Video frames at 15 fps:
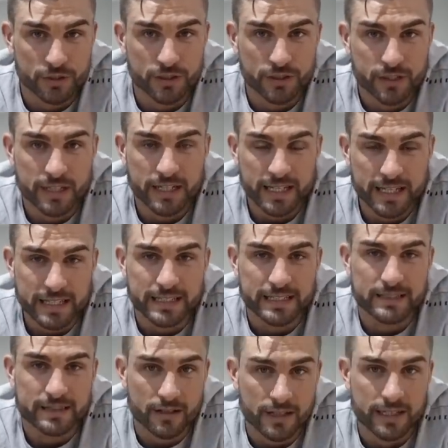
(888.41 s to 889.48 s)
You can
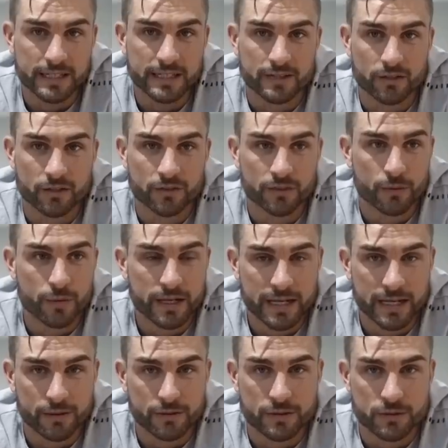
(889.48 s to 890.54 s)
eat clean on the way
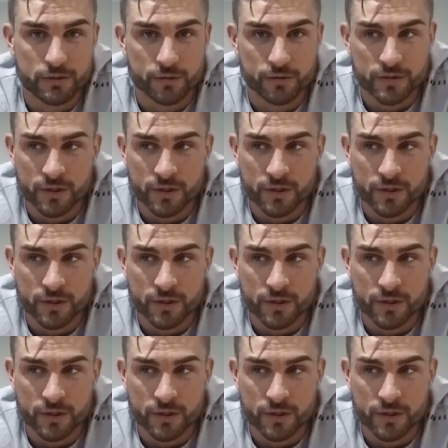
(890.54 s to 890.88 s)
out and stuff.